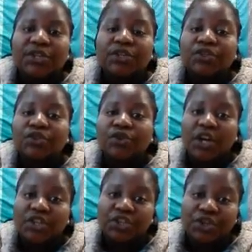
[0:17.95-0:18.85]
the
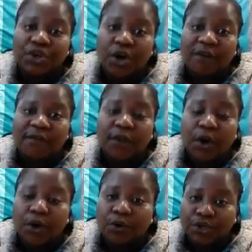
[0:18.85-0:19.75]
structure of
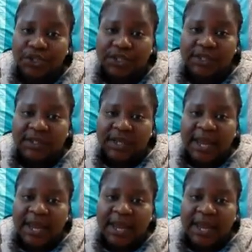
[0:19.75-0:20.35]
the ocean.